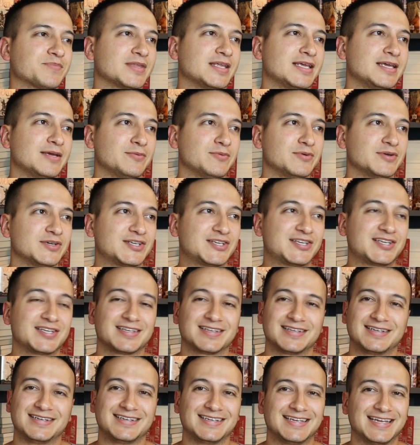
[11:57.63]

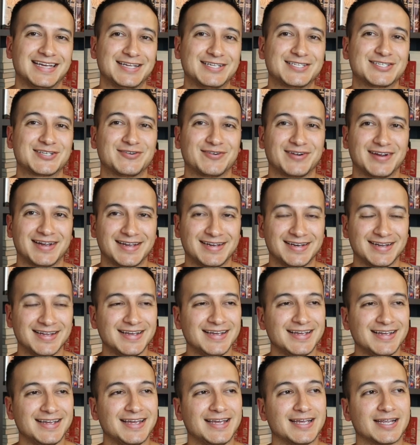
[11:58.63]
It's great.
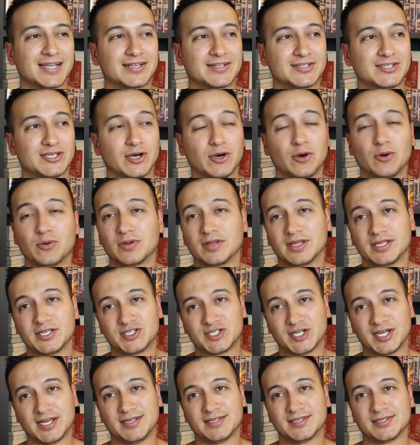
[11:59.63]
It totally
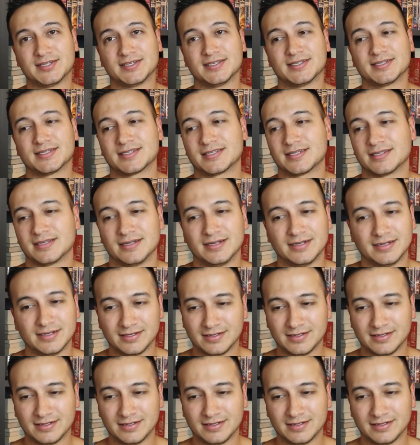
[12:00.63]
changes